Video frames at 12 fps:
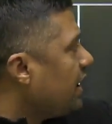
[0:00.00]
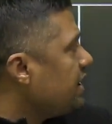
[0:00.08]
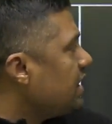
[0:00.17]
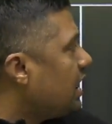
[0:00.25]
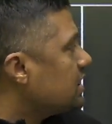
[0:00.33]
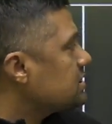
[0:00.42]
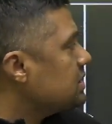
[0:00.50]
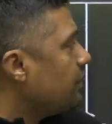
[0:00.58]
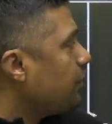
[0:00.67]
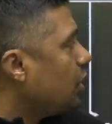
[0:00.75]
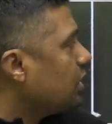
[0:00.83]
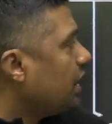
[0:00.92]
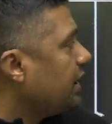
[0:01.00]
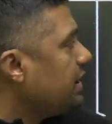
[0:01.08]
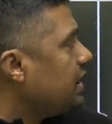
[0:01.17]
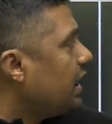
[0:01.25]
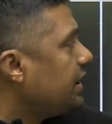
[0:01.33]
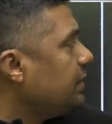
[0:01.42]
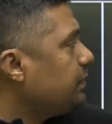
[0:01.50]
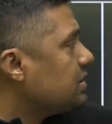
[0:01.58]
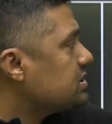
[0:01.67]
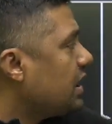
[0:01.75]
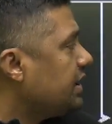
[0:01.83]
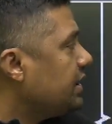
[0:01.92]
IE RC upon IE RE plus
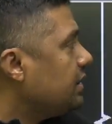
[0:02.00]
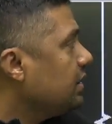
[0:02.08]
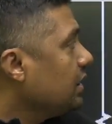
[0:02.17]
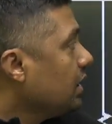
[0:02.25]
RE.